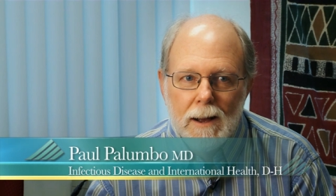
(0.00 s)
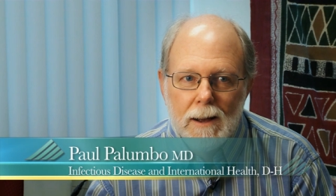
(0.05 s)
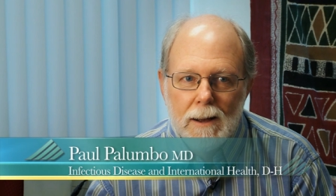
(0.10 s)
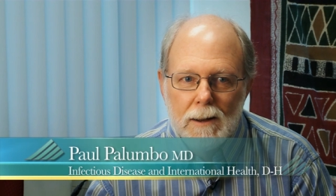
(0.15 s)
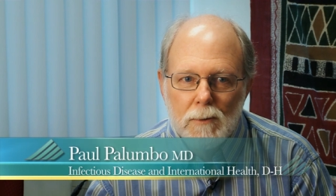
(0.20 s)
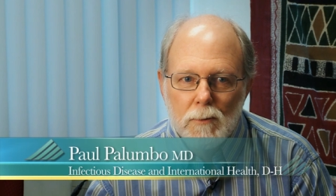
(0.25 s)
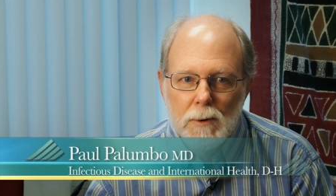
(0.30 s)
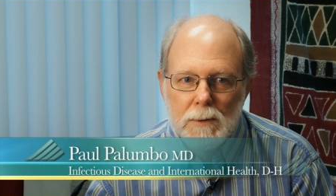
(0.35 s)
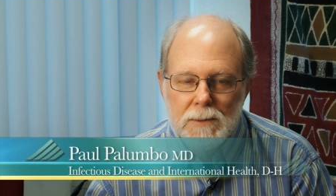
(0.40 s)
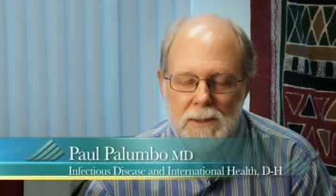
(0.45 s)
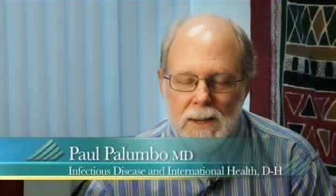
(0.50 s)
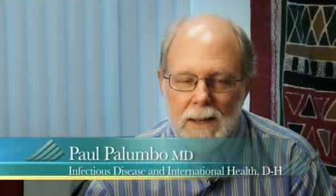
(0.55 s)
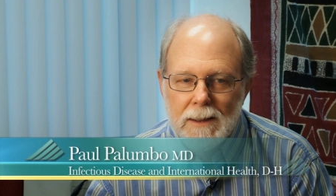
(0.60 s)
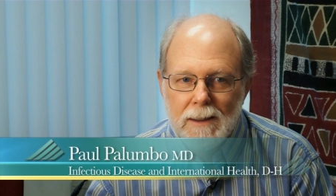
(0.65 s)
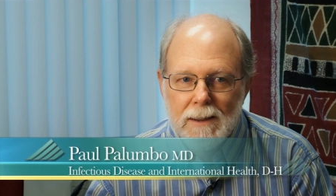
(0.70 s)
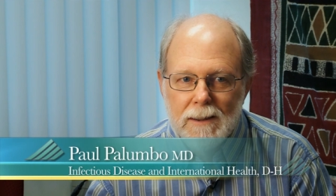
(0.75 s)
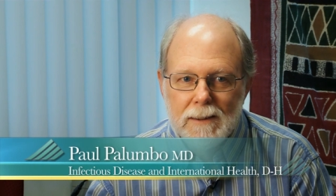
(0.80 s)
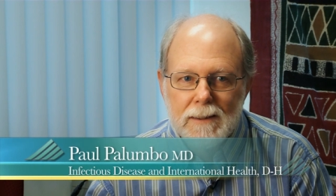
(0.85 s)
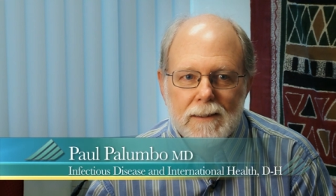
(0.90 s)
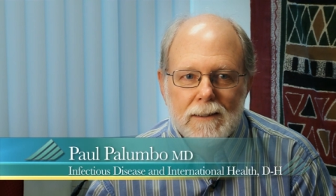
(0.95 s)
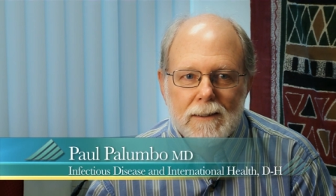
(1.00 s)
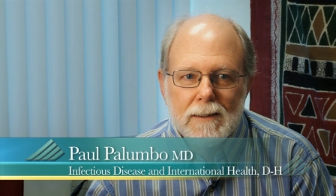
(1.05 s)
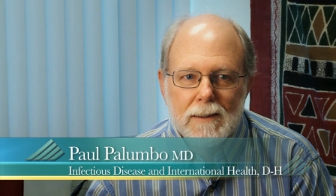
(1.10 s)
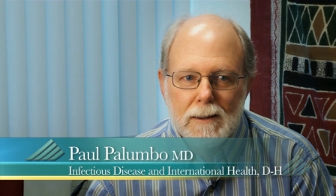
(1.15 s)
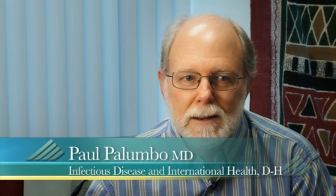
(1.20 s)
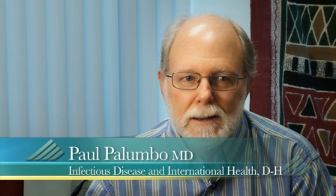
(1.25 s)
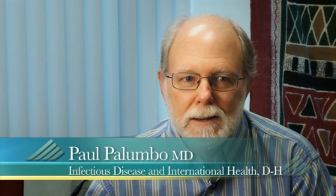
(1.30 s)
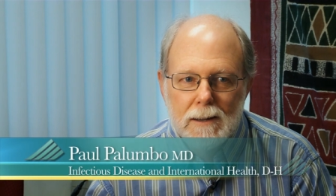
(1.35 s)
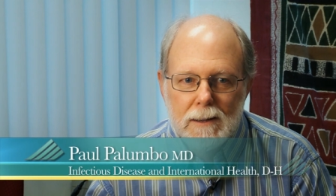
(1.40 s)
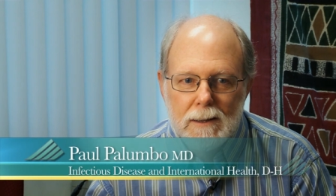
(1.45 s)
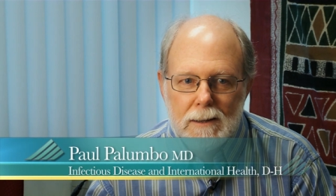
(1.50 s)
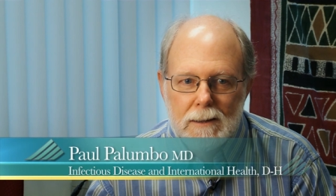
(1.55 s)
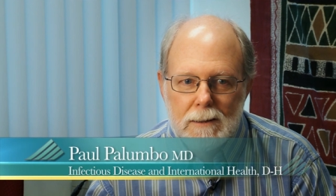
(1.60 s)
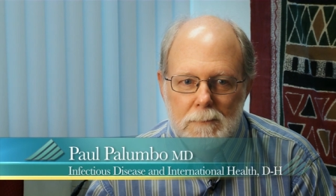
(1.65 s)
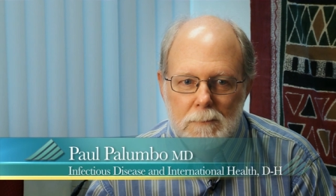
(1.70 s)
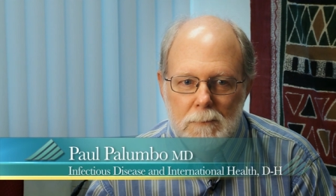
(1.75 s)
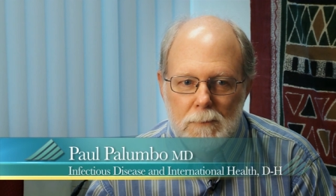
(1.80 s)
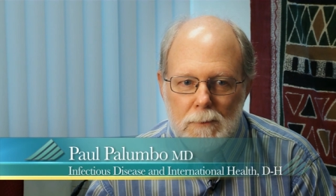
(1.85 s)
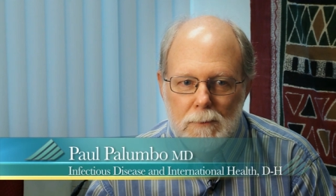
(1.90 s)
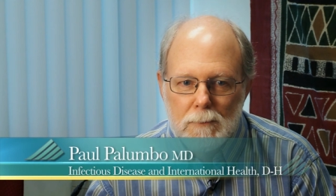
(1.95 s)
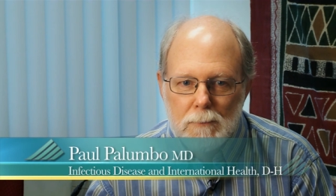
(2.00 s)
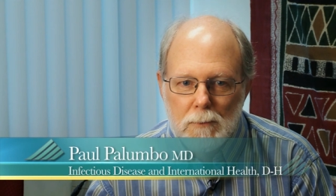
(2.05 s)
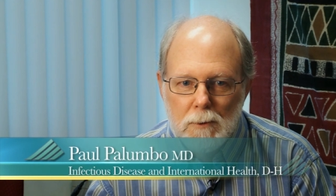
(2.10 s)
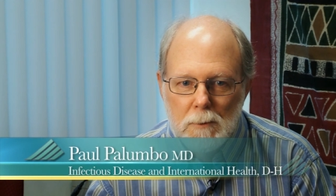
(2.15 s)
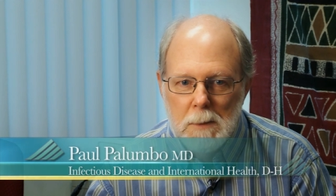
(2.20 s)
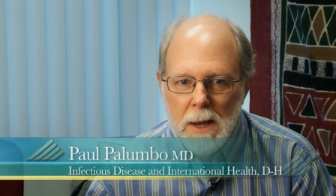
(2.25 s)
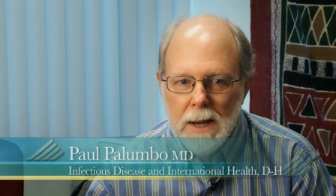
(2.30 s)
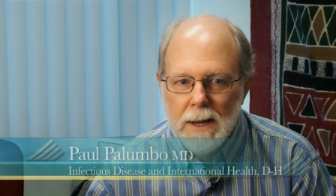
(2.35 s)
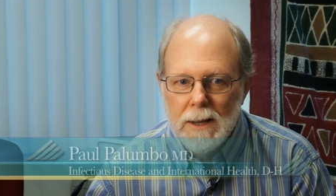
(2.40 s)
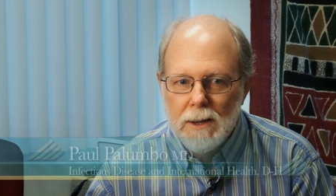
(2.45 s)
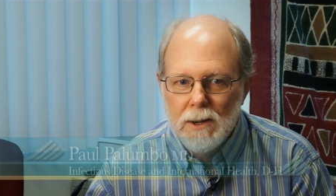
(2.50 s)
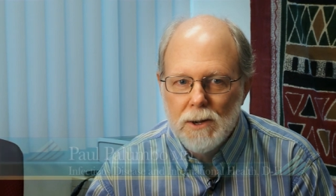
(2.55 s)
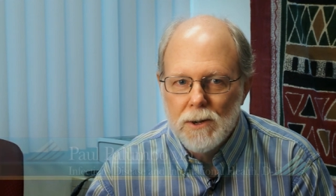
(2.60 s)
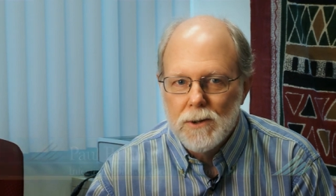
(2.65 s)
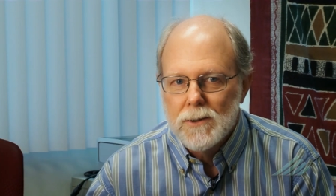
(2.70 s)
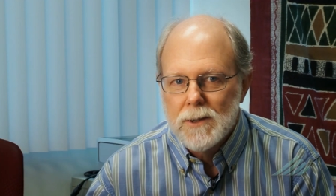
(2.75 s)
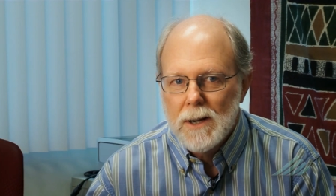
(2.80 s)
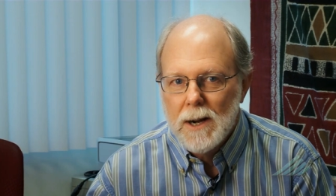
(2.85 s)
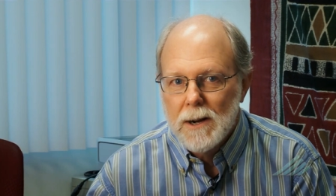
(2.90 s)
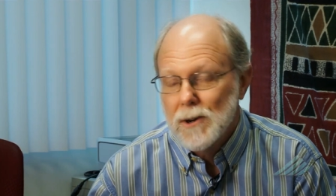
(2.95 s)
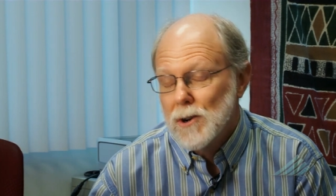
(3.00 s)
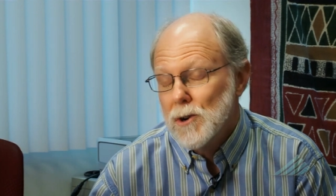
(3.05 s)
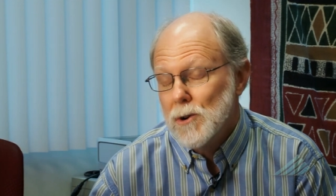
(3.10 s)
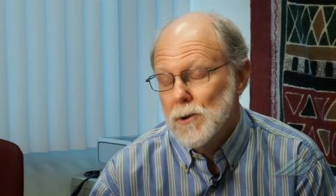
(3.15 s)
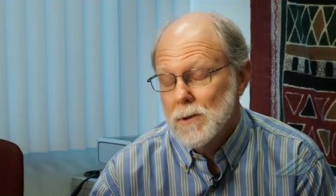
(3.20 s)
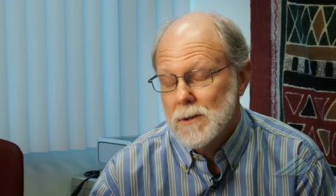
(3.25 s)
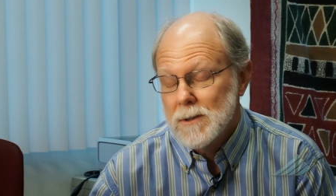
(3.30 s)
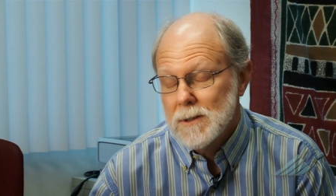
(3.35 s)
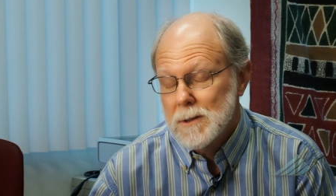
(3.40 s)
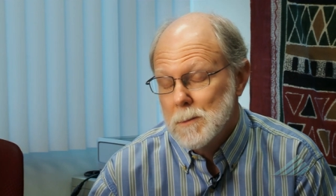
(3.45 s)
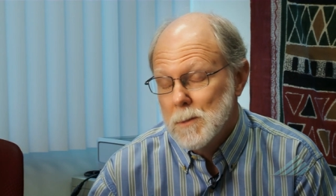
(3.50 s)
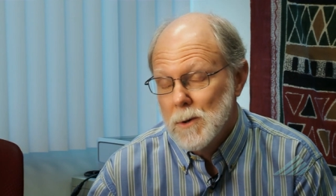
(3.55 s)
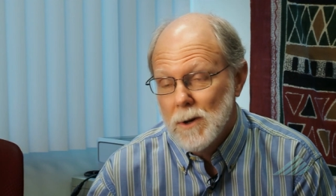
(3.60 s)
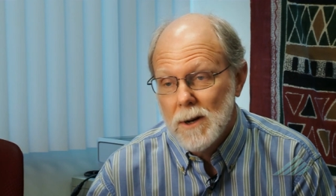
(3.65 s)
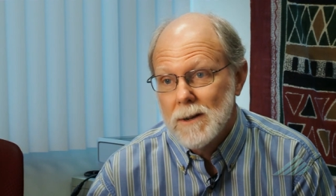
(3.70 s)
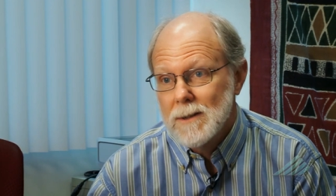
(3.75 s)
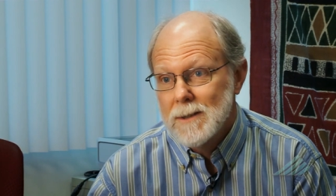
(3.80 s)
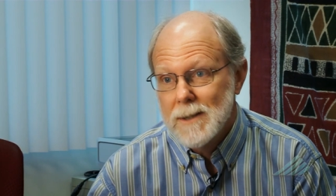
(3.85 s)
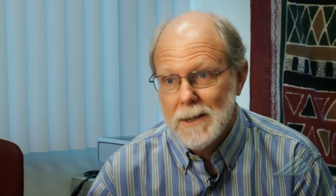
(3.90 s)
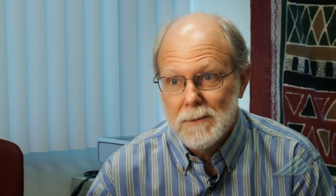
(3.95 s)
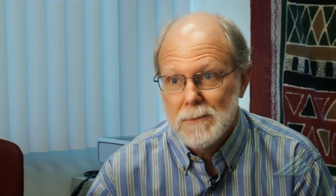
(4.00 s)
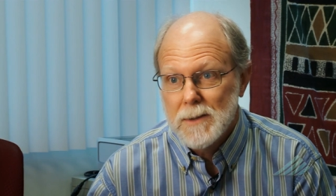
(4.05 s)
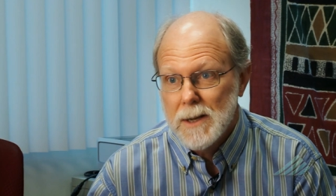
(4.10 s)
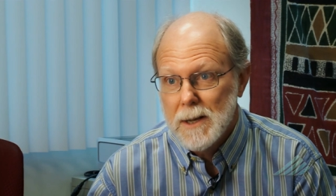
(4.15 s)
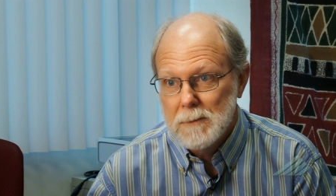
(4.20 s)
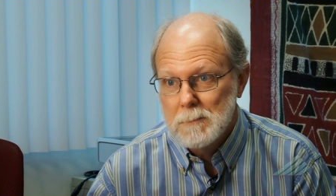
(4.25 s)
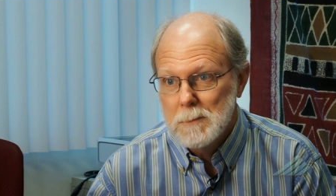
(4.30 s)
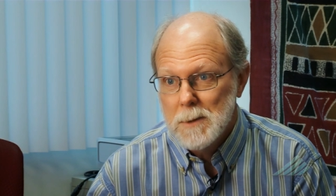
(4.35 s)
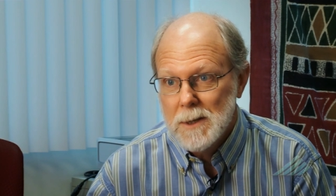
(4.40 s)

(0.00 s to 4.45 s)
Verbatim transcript: Uh, we've said this uh, for many years. Our goal is to put ourselves out of